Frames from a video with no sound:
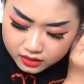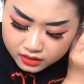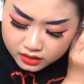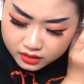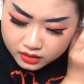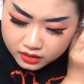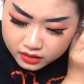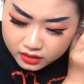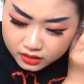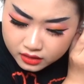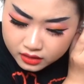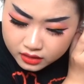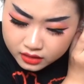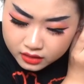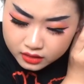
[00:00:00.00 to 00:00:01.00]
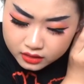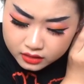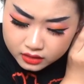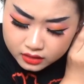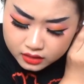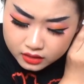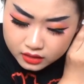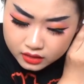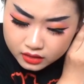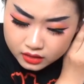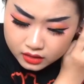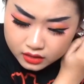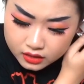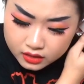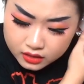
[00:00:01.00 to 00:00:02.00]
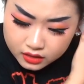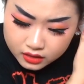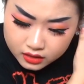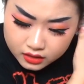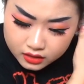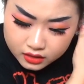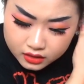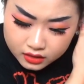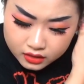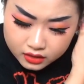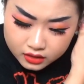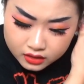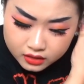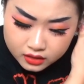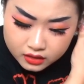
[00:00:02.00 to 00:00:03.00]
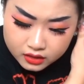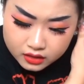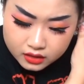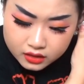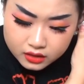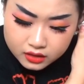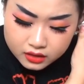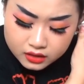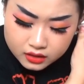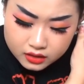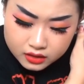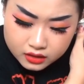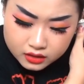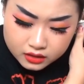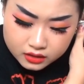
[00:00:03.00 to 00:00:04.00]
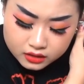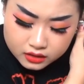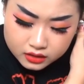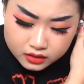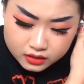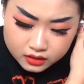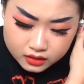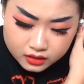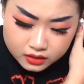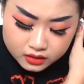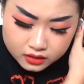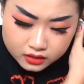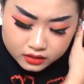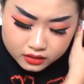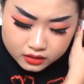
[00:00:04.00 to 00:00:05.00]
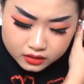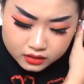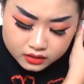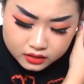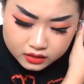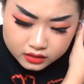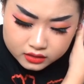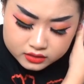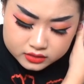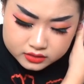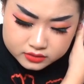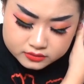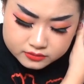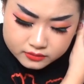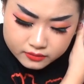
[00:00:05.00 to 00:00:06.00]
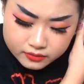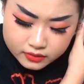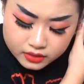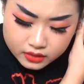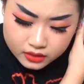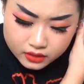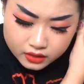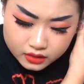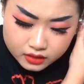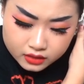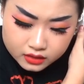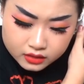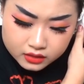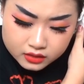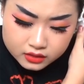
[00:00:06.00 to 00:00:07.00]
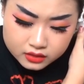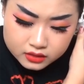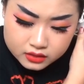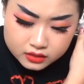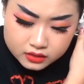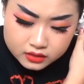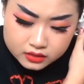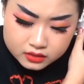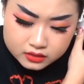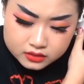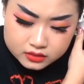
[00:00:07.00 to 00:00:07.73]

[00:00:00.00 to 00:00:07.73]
[no speech]